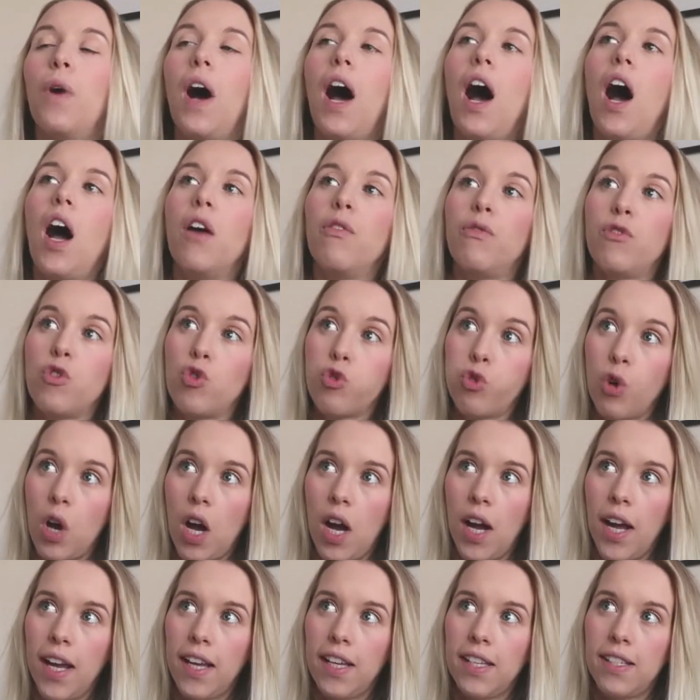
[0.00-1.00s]
I've
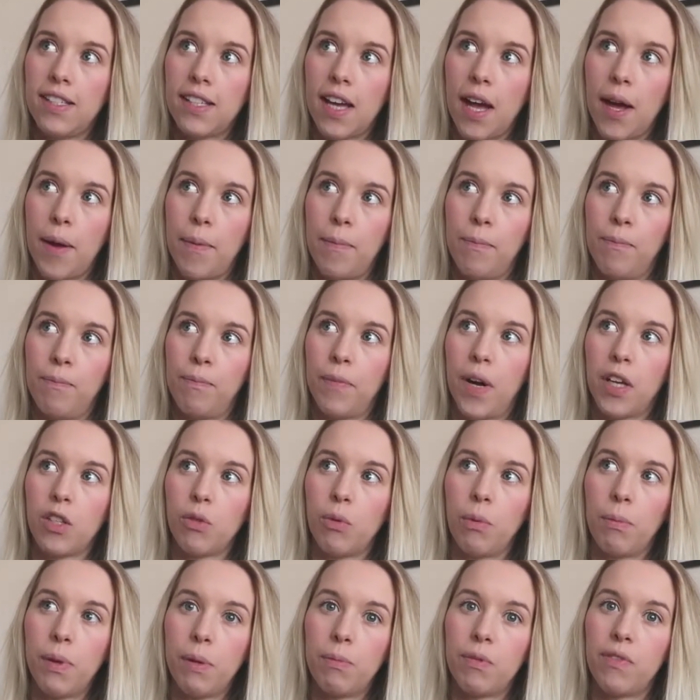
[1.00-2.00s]
tried, I don't
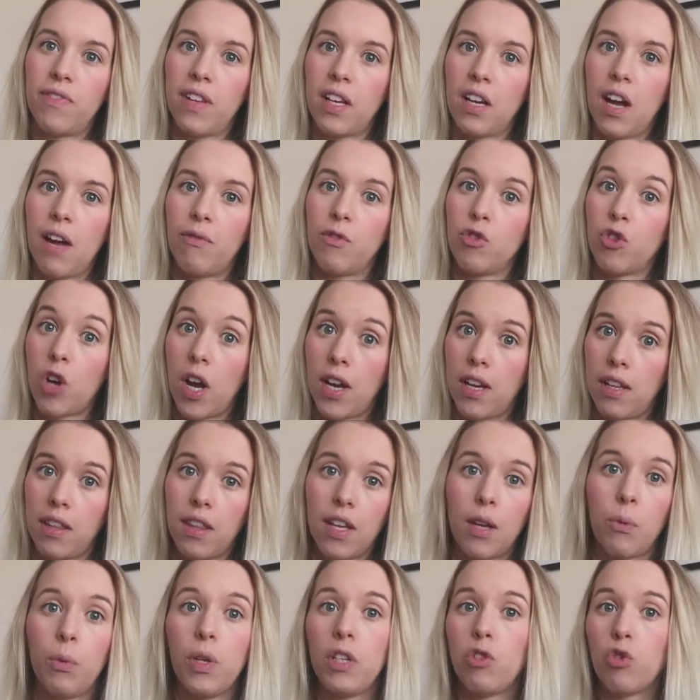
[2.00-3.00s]
want people to think I haven't tried
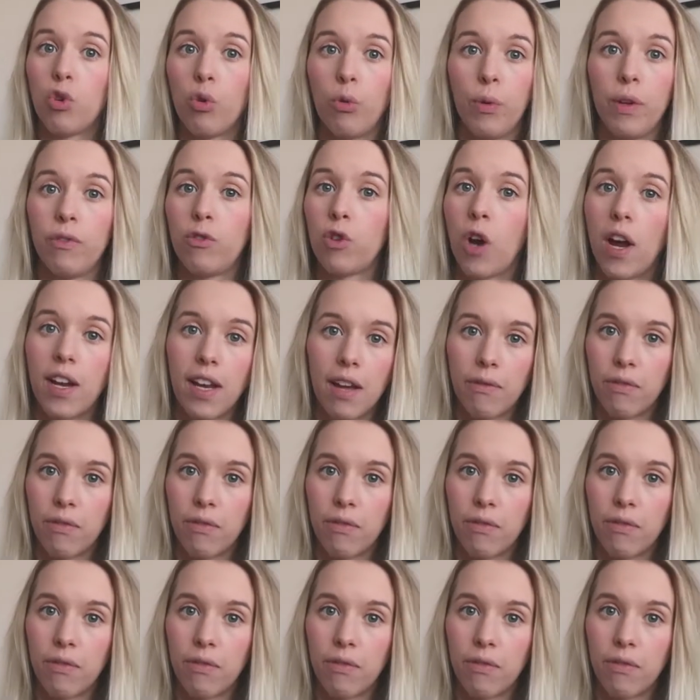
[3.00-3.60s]
anything. We've tried